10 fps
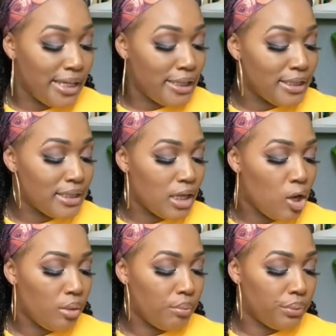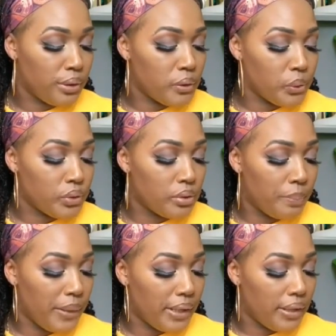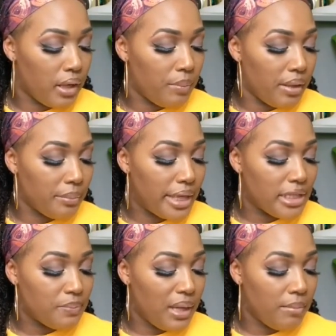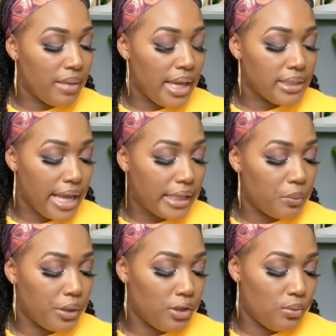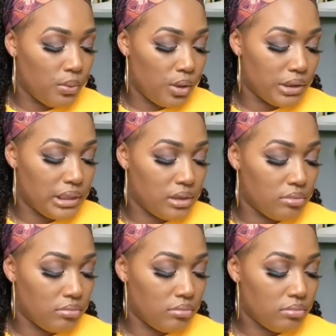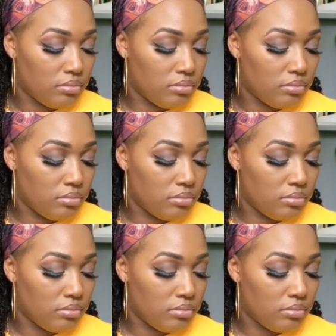dense bristles pick up and place pigment exactly where you want it.